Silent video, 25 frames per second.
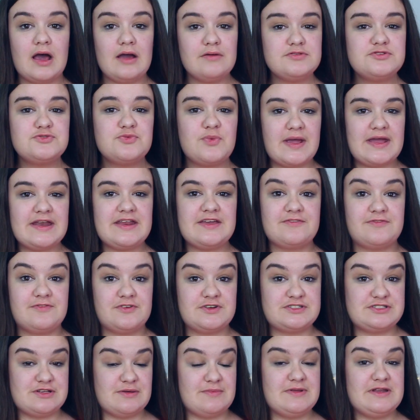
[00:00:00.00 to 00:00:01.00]
I was waiting
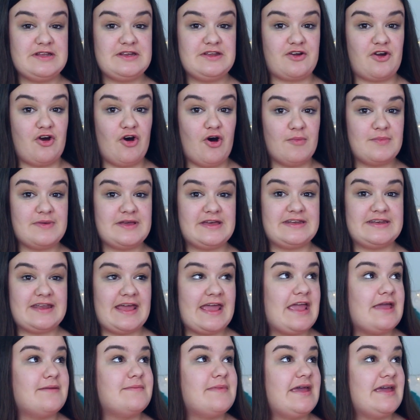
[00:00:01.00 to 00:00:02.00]
for somebody to call me a
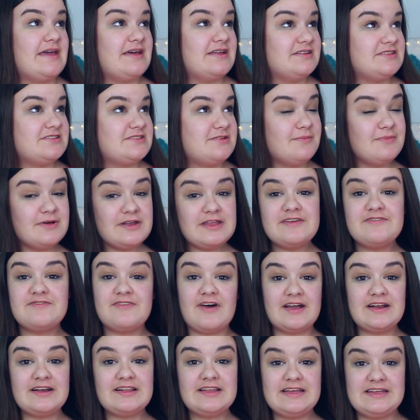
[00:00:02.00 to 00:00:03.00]
name, and somebody
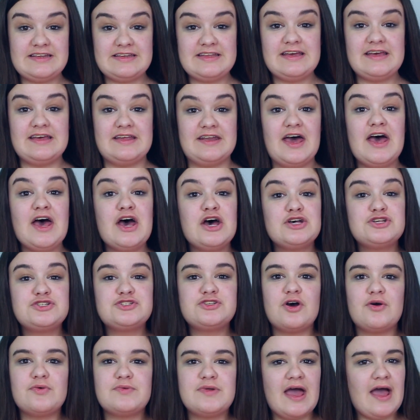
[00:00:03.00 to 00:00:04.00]
finally did.
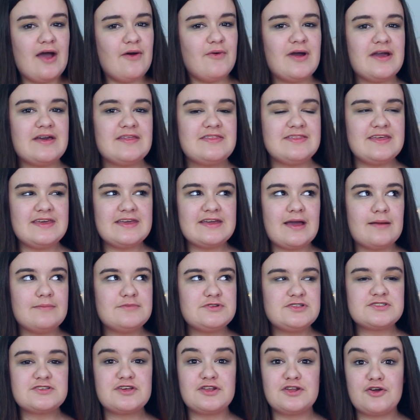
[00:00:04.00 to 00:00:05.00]
So now I think
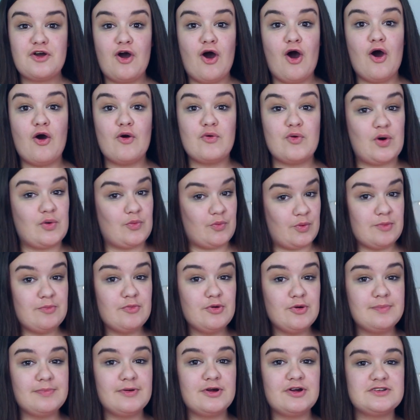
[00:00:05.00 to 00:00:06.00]
I'm just gonna call one
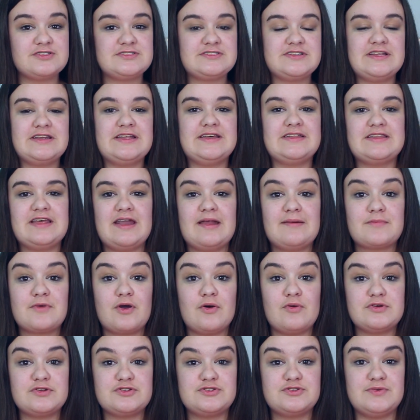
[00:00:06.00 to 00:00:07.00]
more person, and then I'm
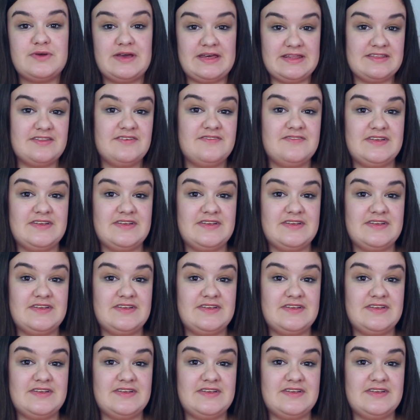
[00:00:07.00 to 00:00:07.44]
going to end the